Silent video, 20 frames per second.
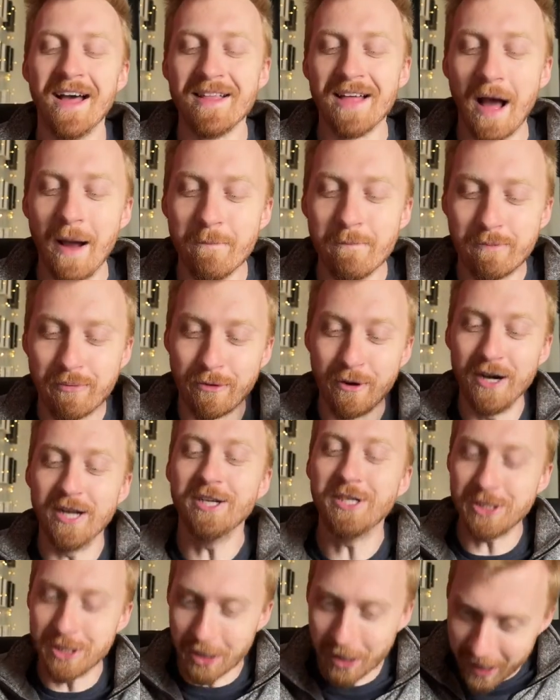I'm pretty
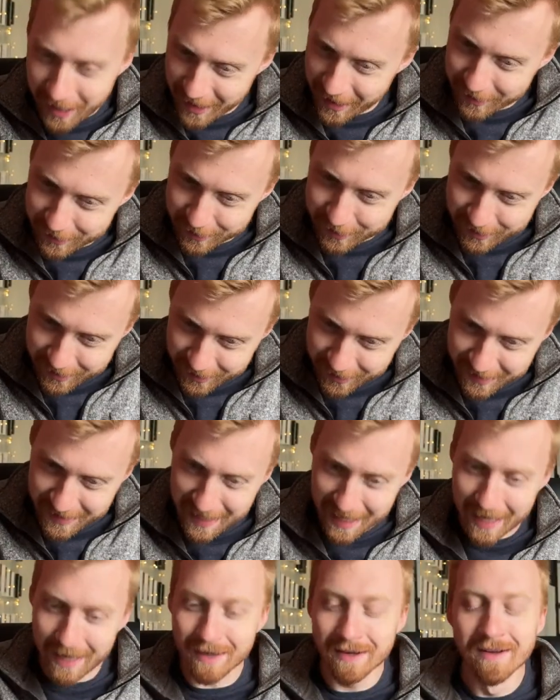sure I understood
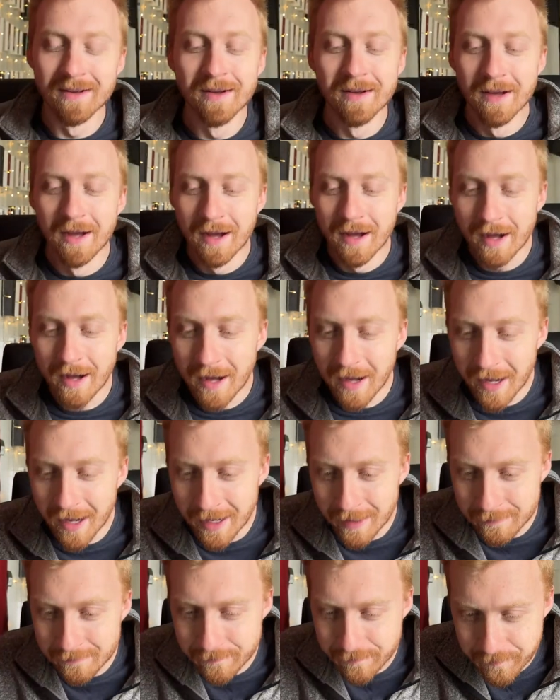that.
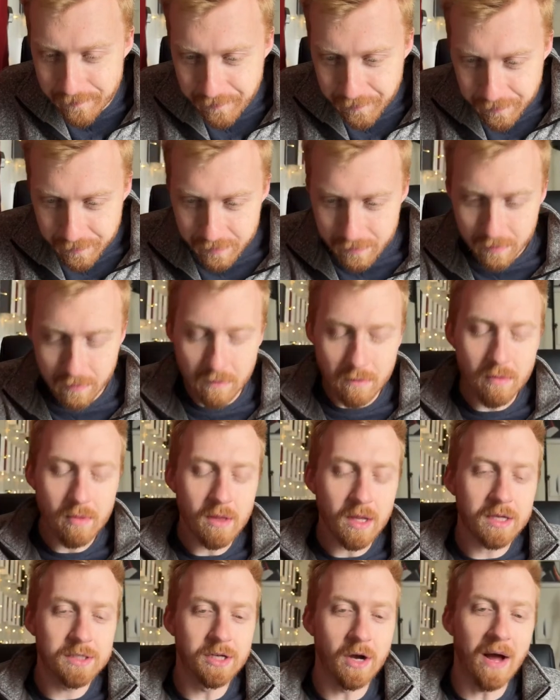
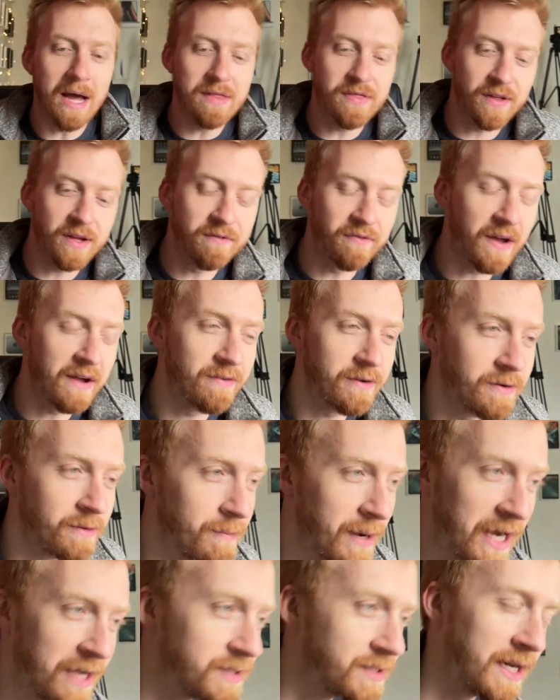So I think 500
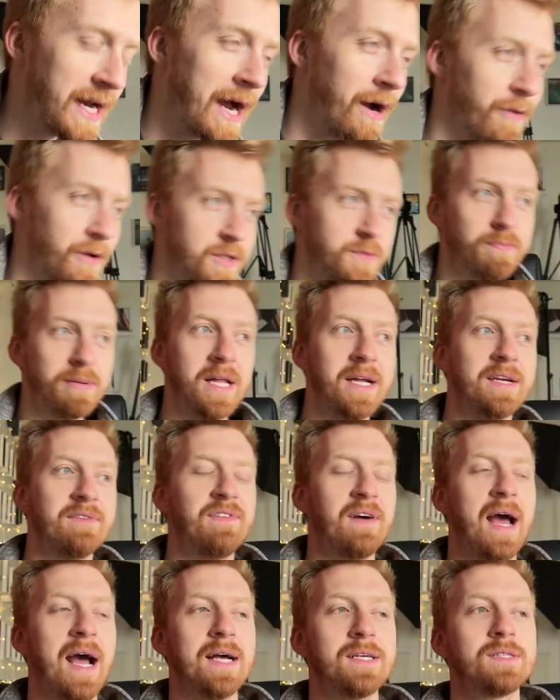miles an hour is plenty
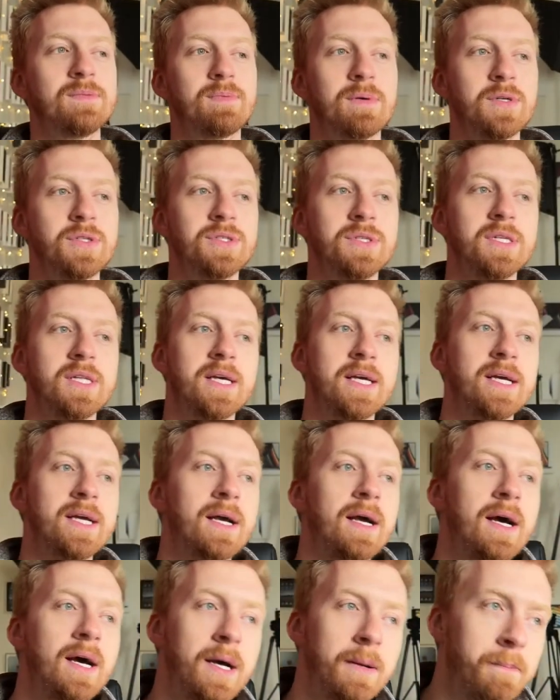fast, personally.
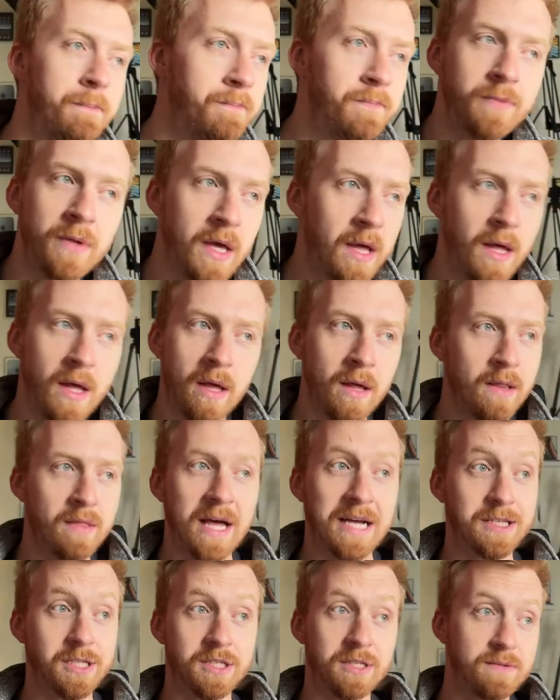
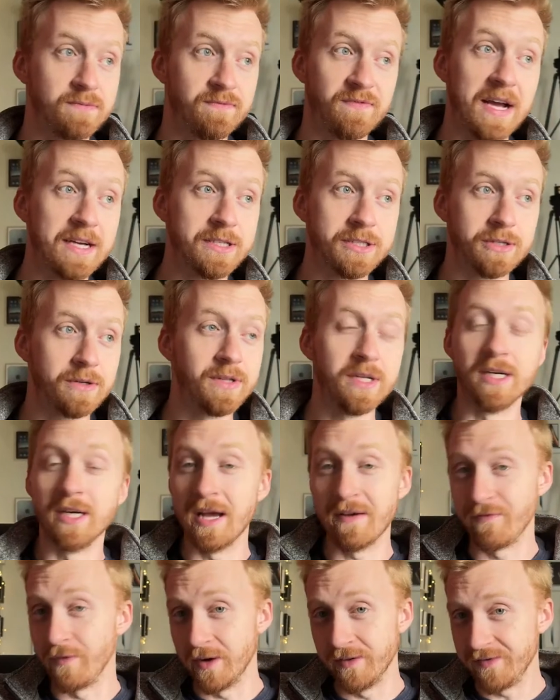That's faster than an
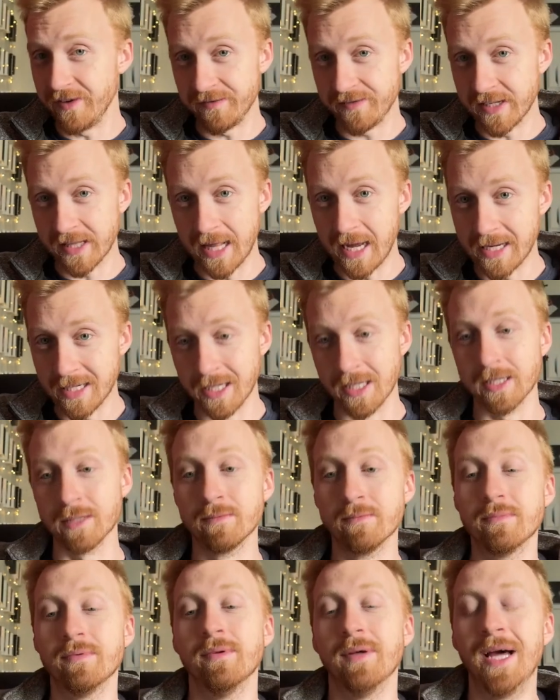F-150 Lightning.
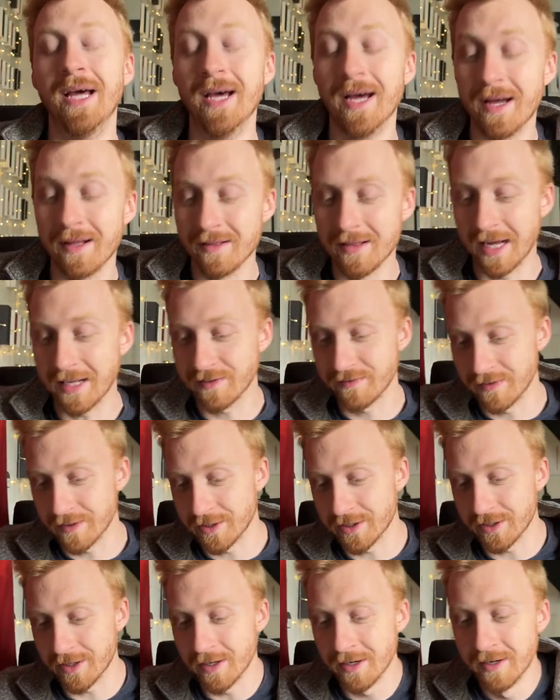That's for
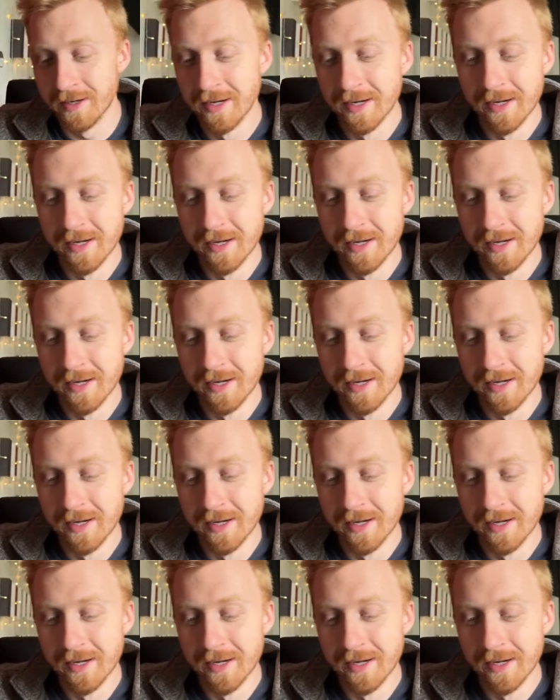sure.